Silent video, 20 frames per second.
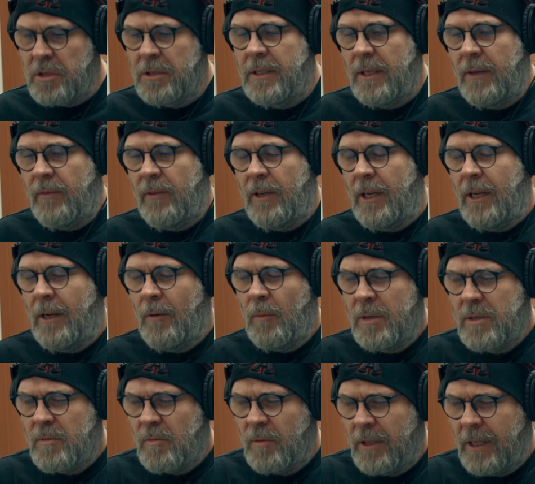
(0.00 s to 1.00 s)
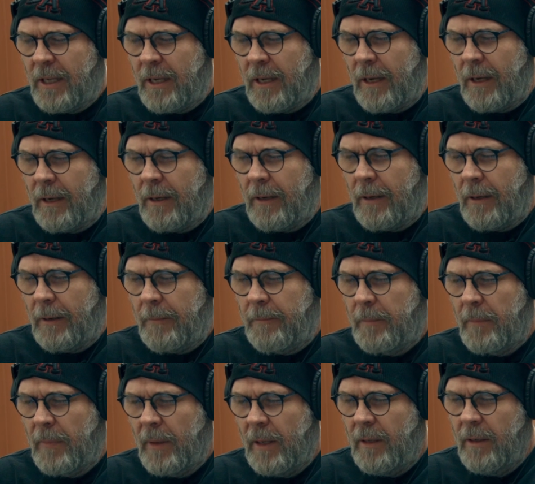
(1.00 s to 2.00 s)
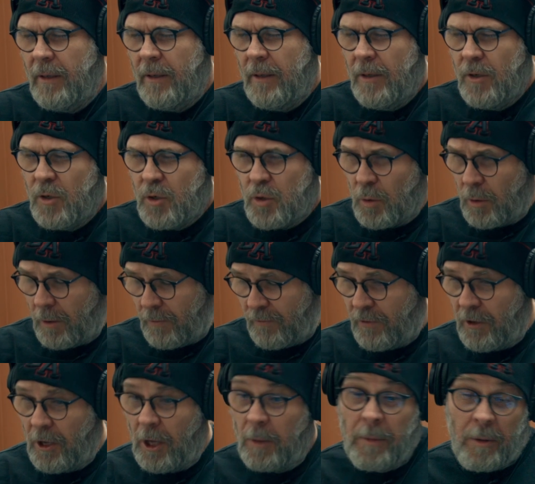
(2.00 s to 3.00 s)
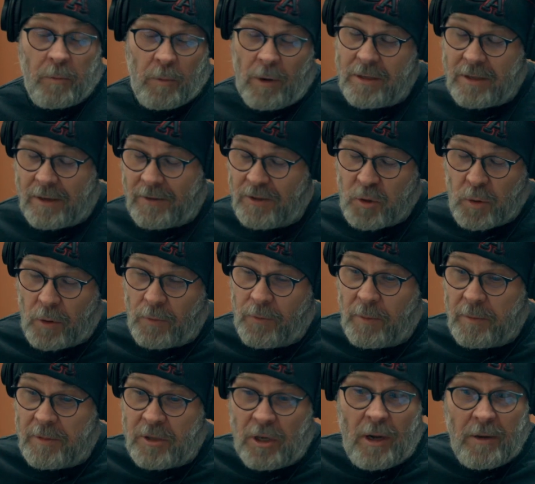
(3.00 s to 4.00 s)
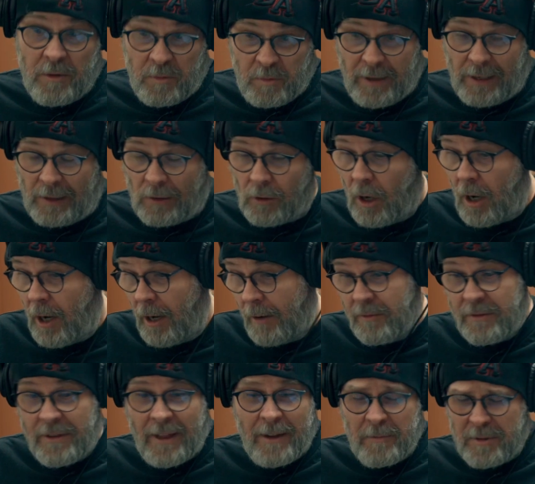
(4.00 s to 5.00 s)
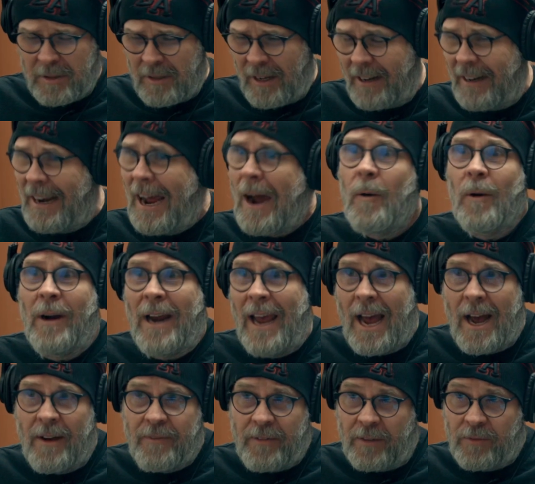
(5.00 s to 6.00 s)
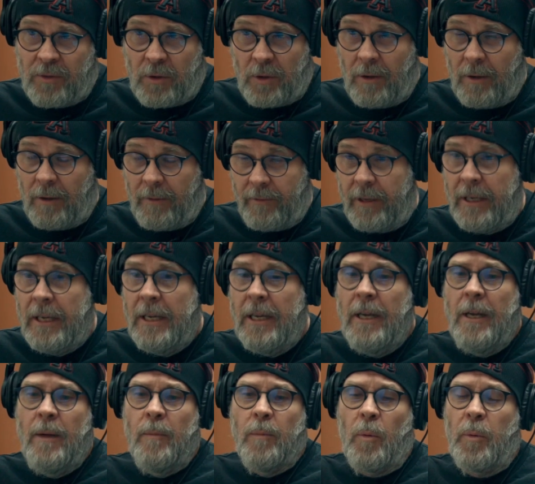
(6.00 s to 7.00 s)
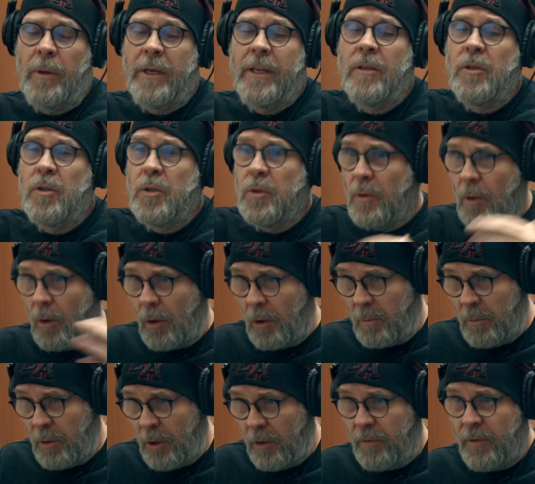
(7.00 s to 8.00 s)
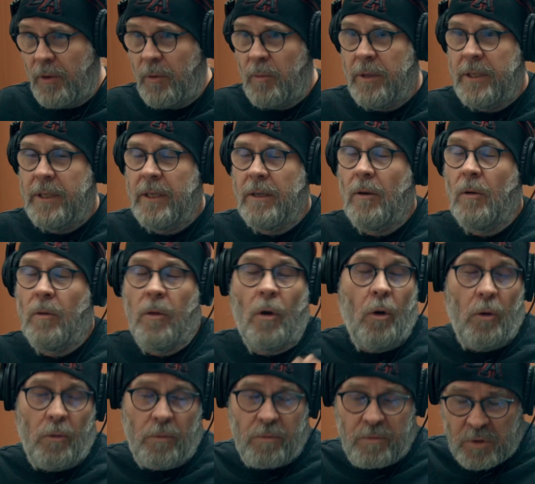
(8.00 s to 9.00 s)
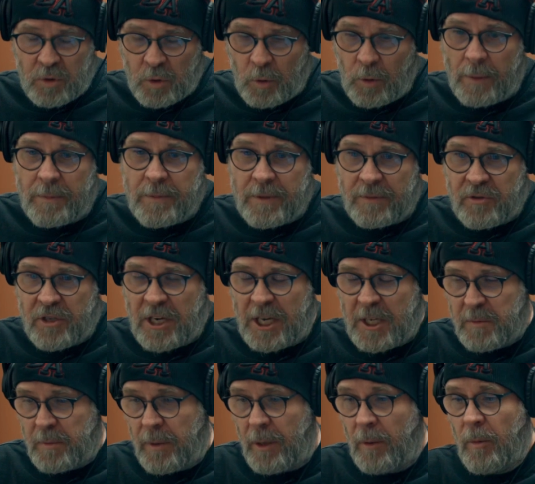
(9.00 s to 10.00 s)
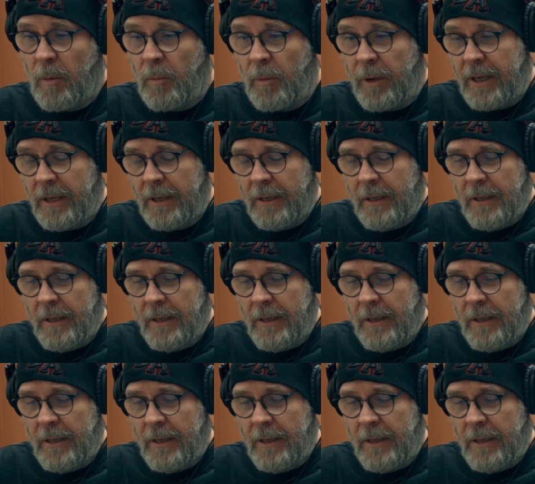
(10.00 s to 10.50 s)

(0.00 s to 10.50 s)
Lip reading: DVD. It wasn't really a short film. It wasn't a short film at all. It was pretty long. I think it was like an hour and a half after all of it. But we didn't do the whole movie. We did or the whole script of Shakespeare, but we